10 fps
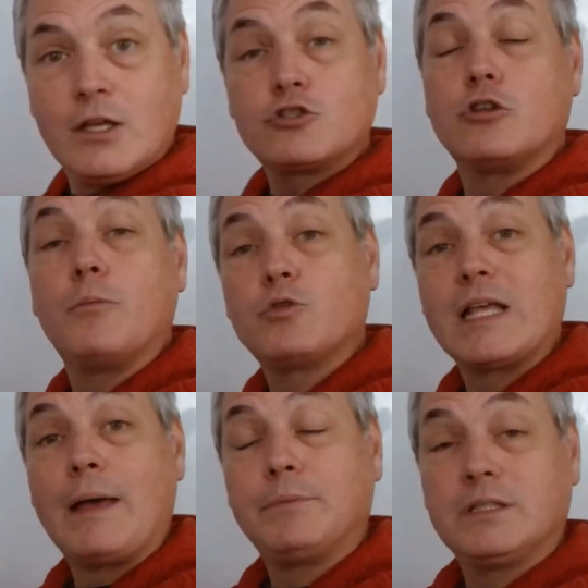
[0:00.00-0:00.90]
So the
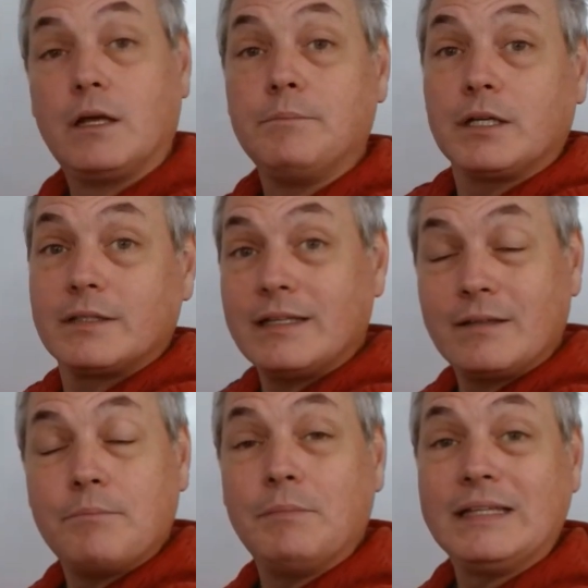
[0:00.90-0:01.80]
most
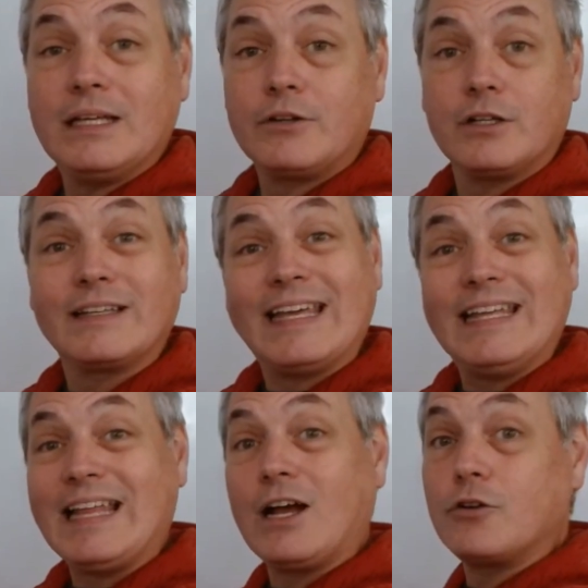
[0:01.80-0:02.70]
abundant material
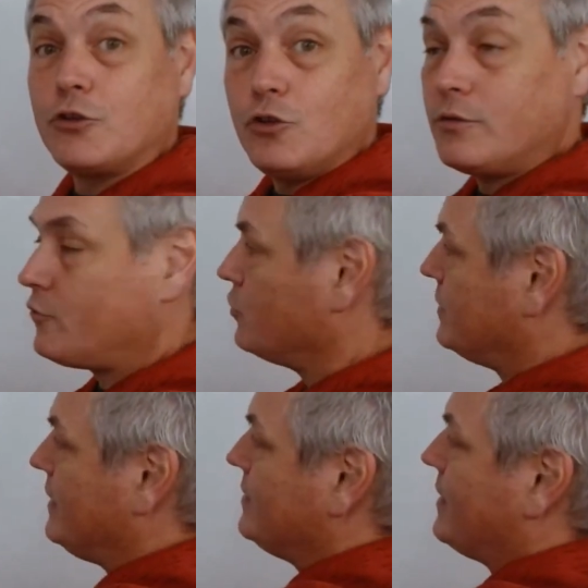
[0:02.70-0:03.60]
in our
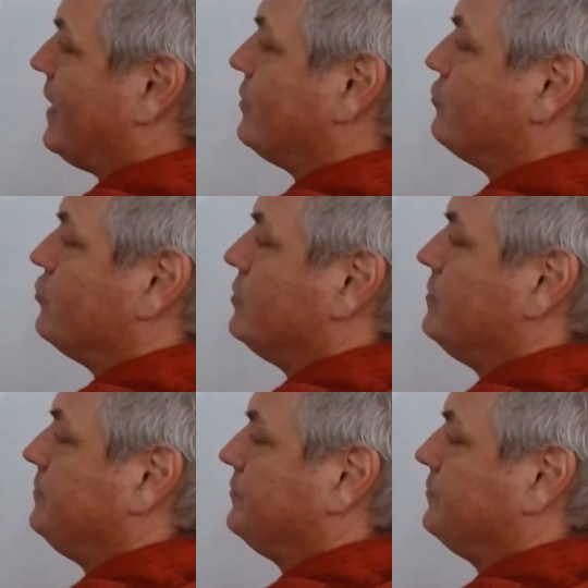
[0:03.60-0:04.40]
universe is hydrogen.